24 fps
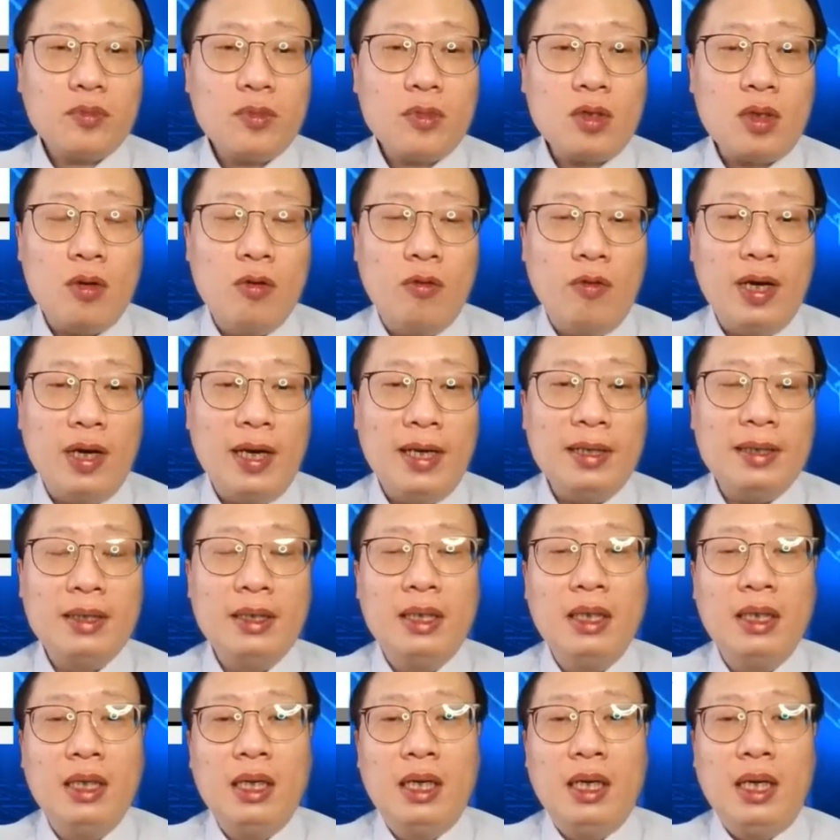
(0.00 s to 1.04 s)
right?
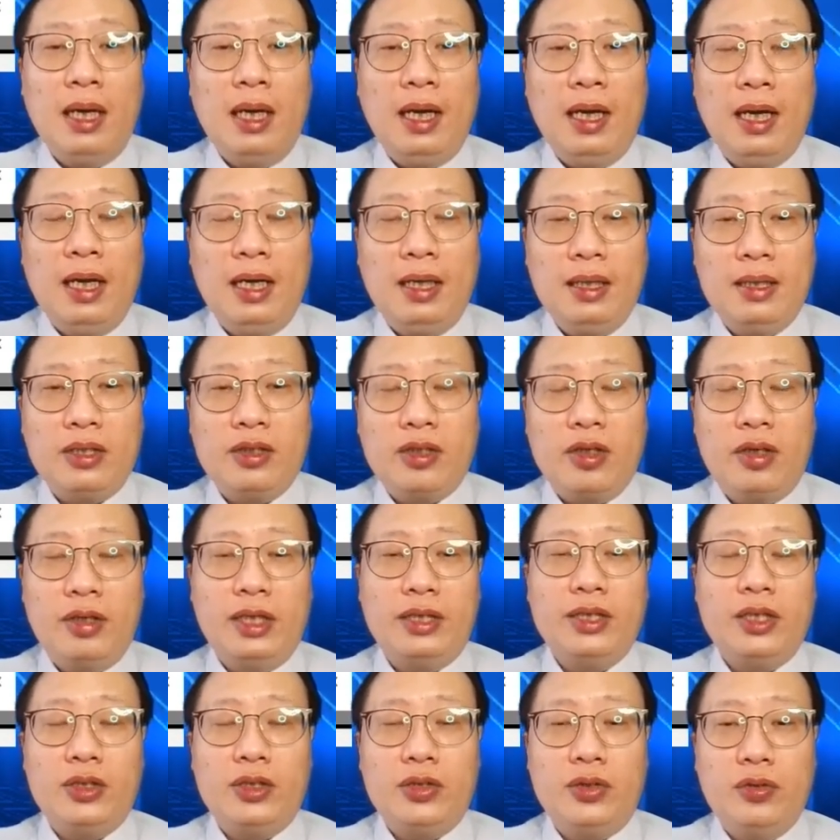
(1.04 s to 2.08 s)
And it's
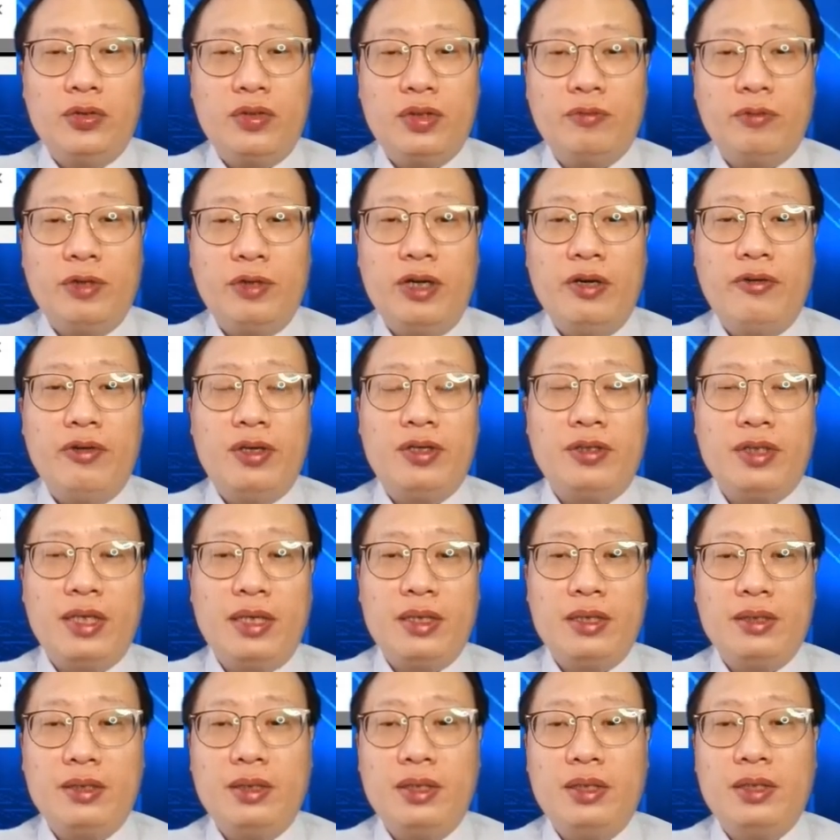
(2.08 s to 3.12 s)
connected to various
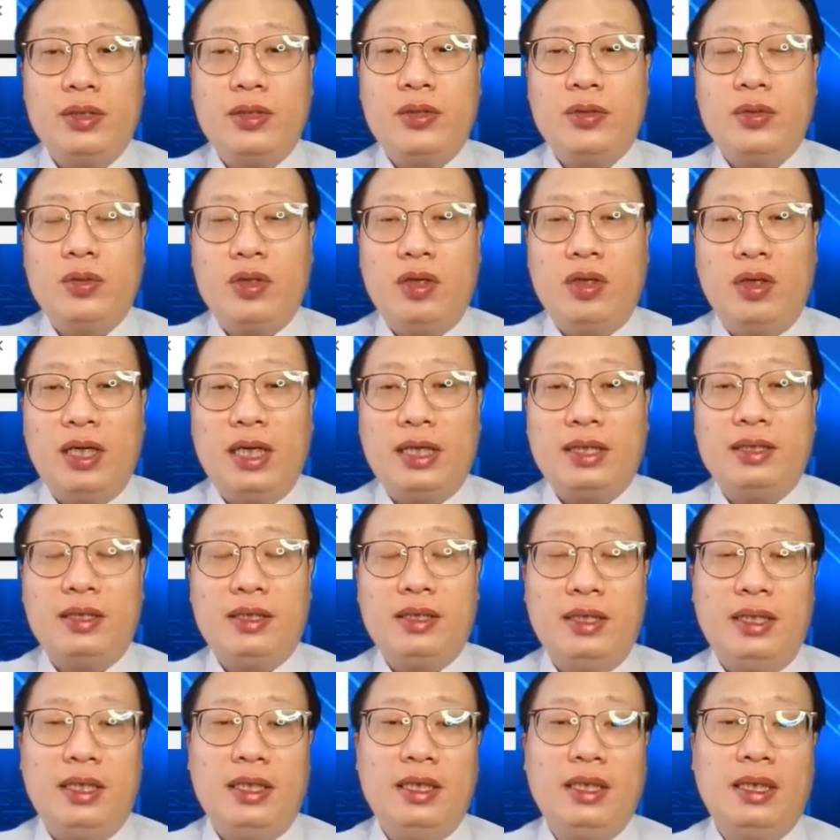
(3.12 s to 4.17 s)
sensors to collect the
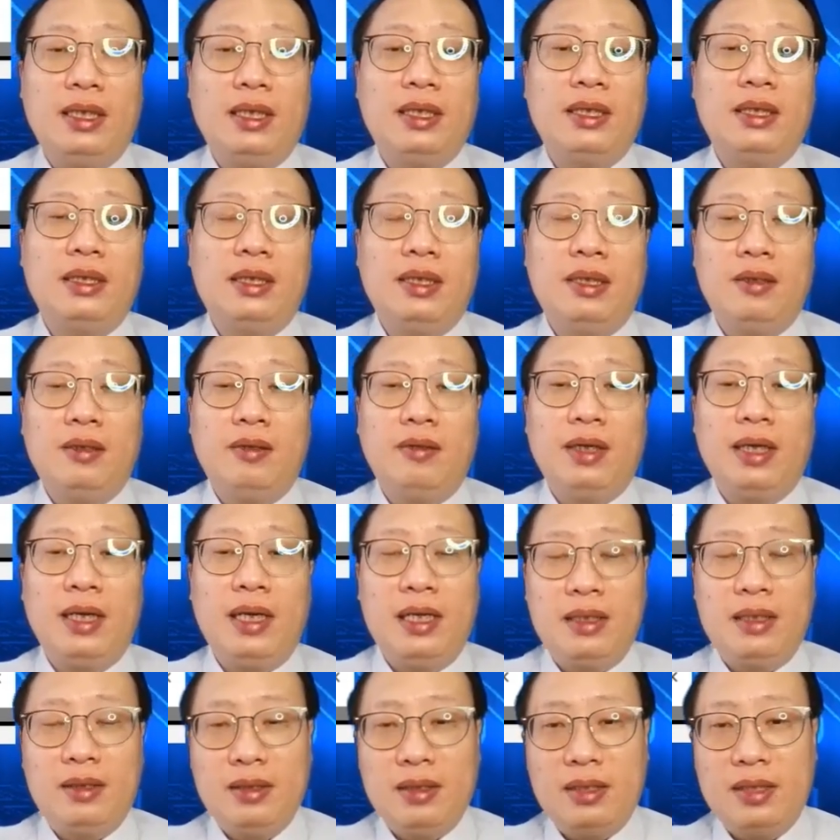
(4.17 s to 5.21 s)
data, right?
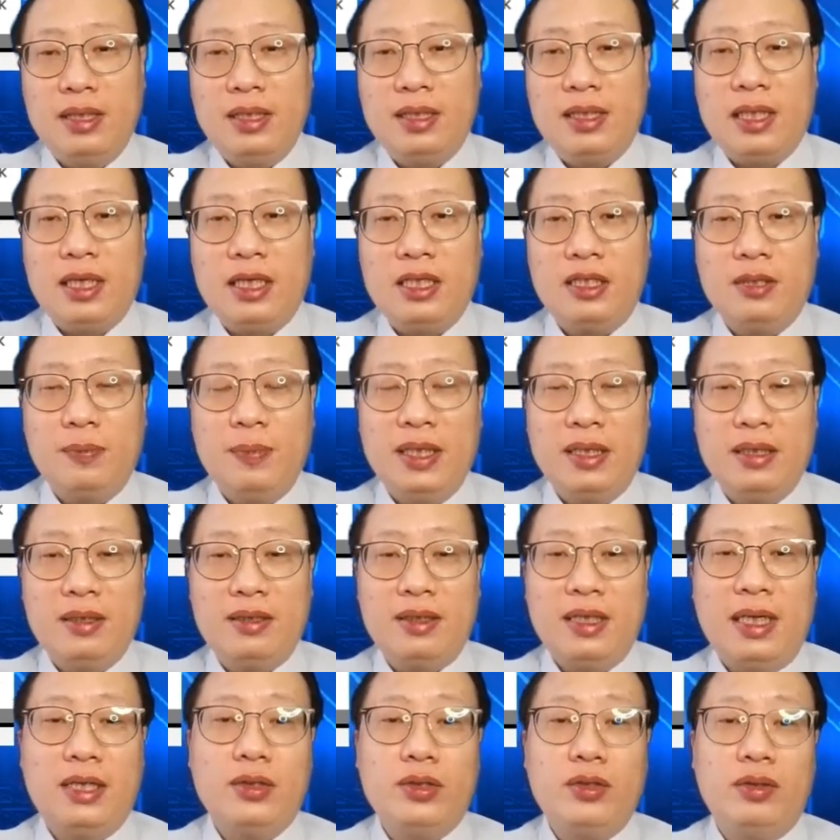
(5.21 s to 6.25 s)
And the data is being
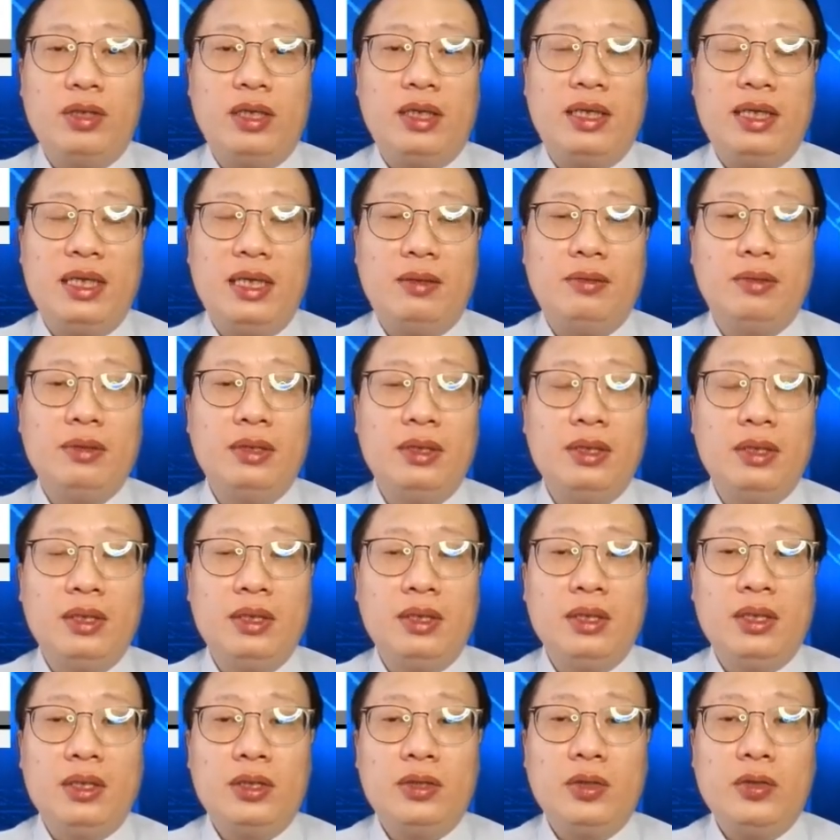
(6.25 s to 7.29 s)
sent to the cloud.
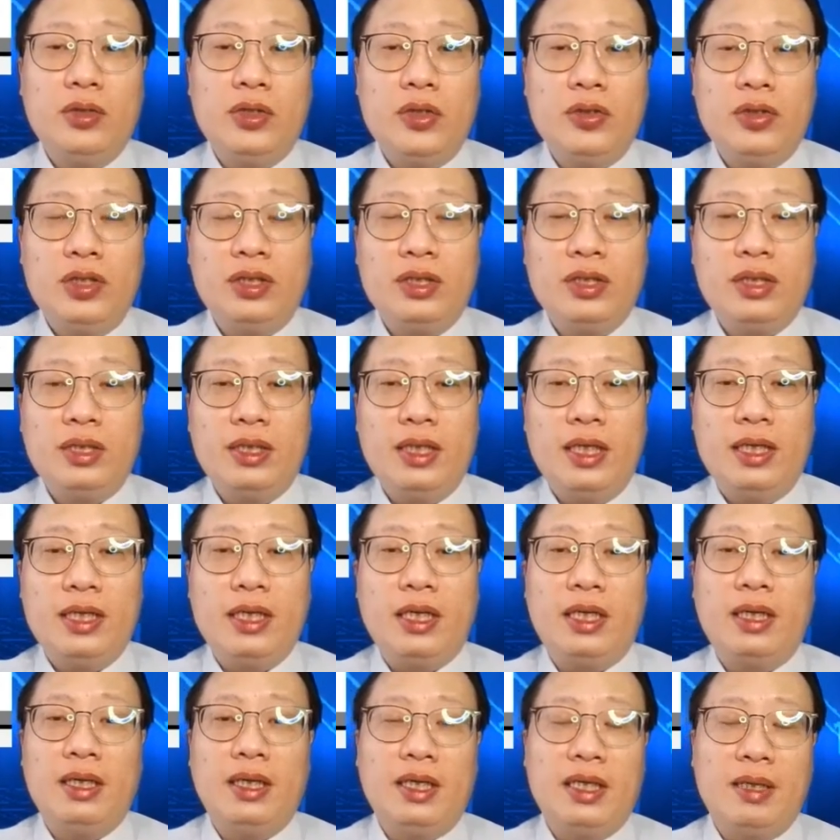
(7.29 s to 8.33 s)
So using the
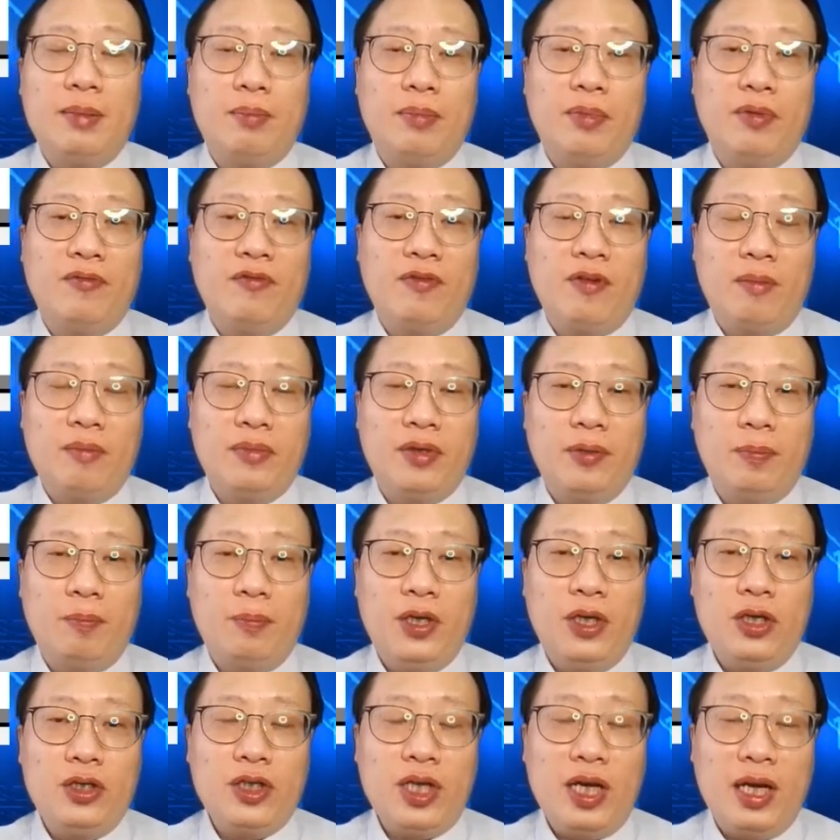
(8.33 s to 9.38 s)
data, they can perform the
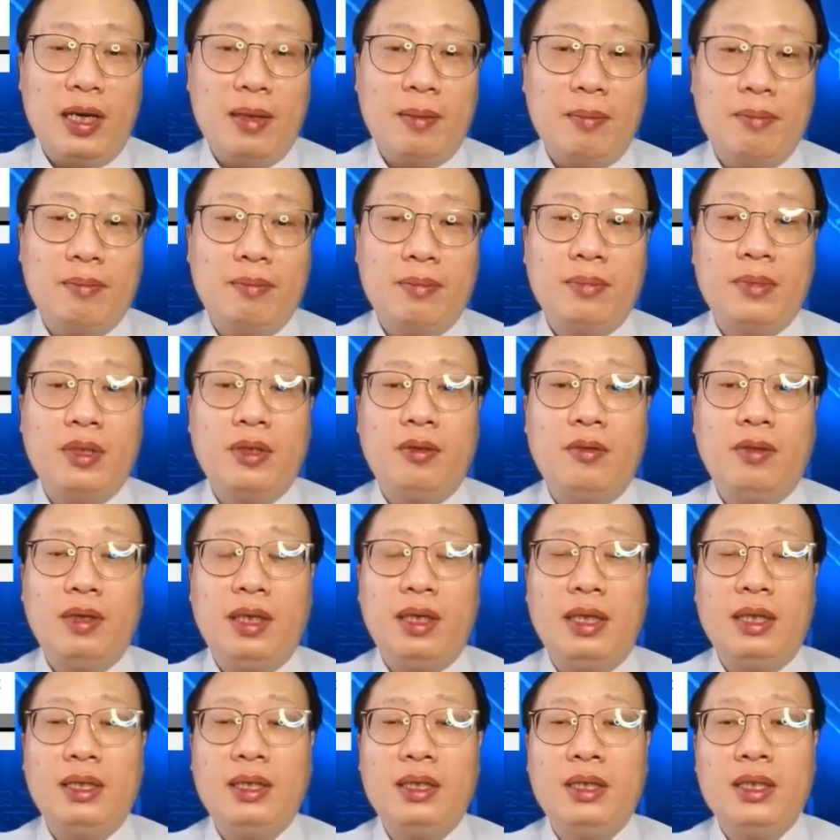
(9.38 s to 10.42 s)
PHM,
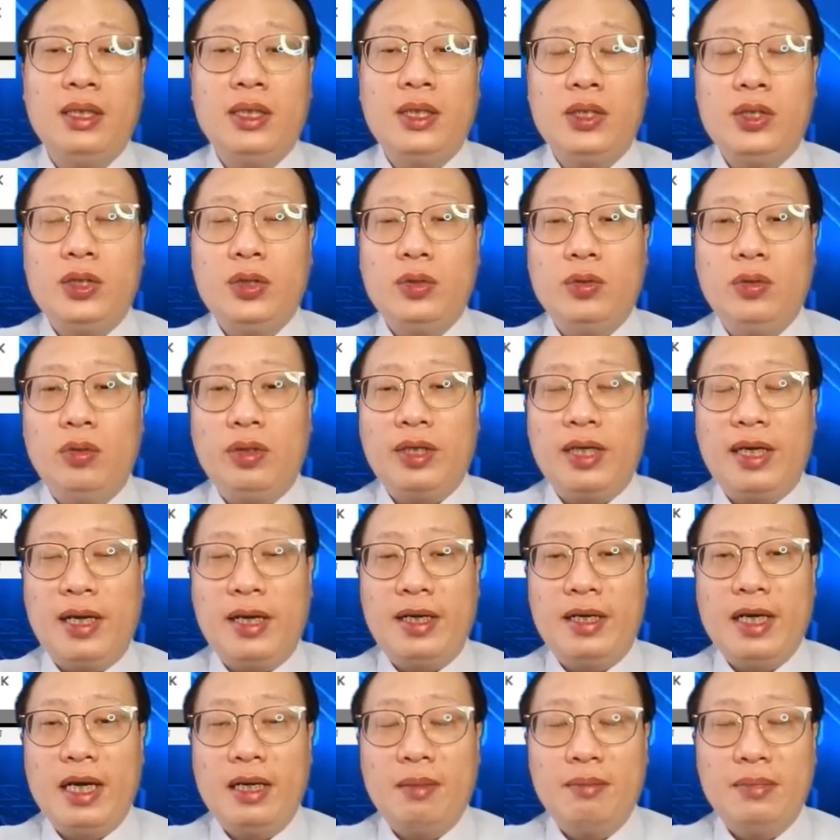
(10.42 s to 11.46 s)
right, to look at
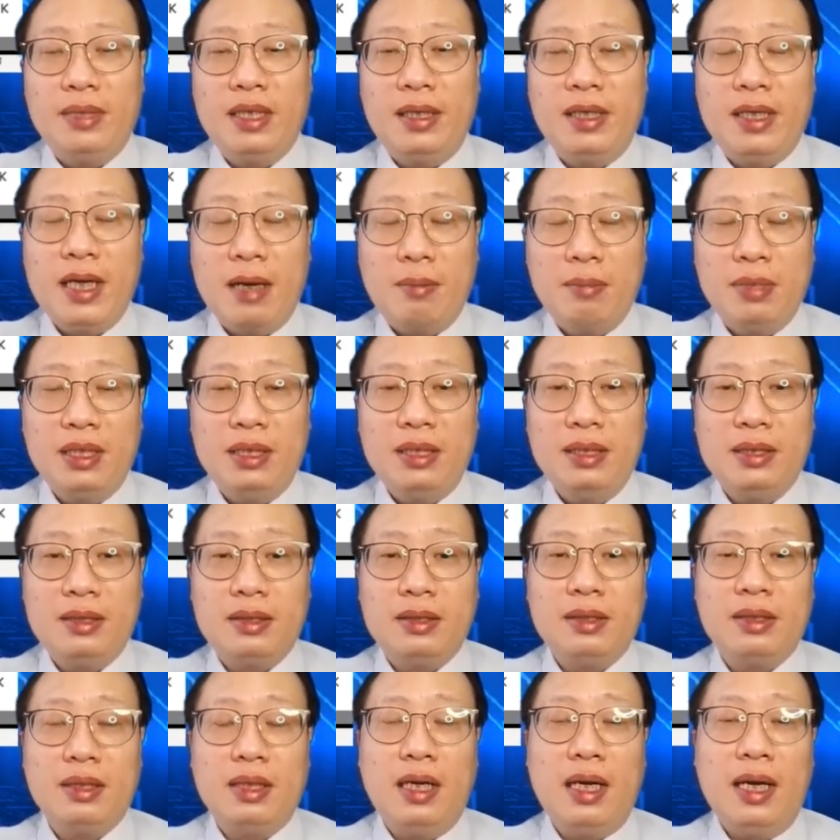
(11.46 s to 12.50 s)

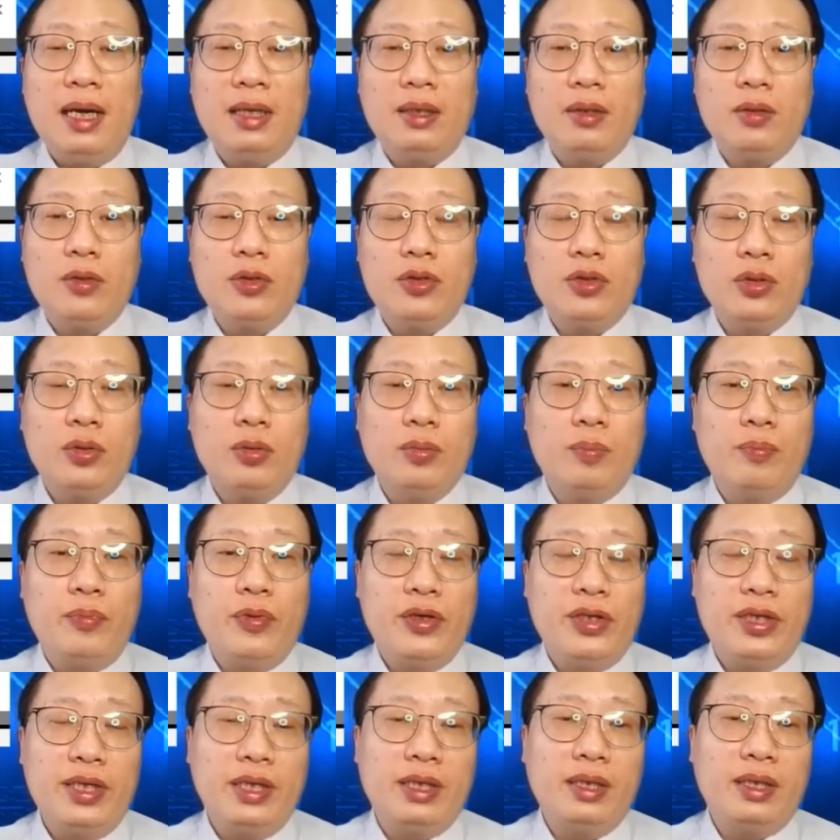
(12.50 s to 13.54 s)
anomalies and also
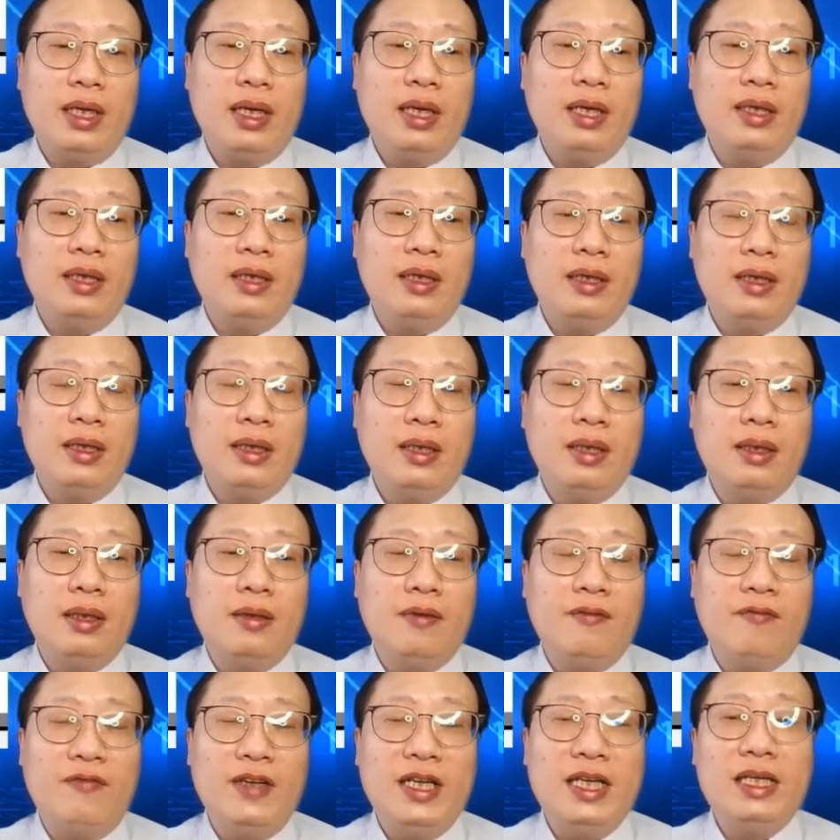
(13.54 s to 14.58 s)
predict any
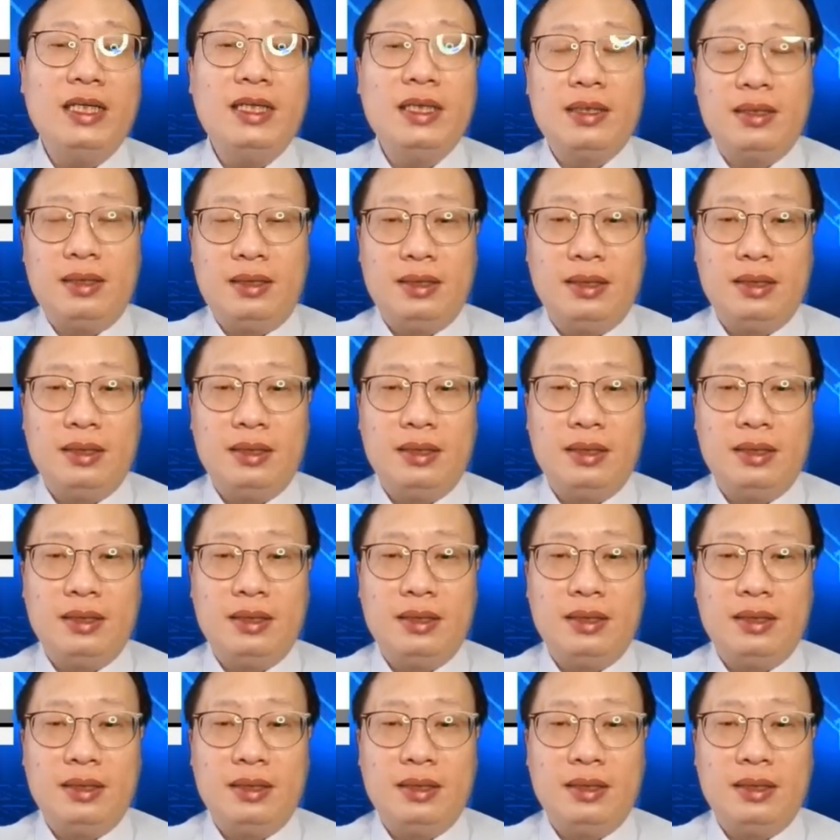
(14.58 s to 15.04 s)
failures,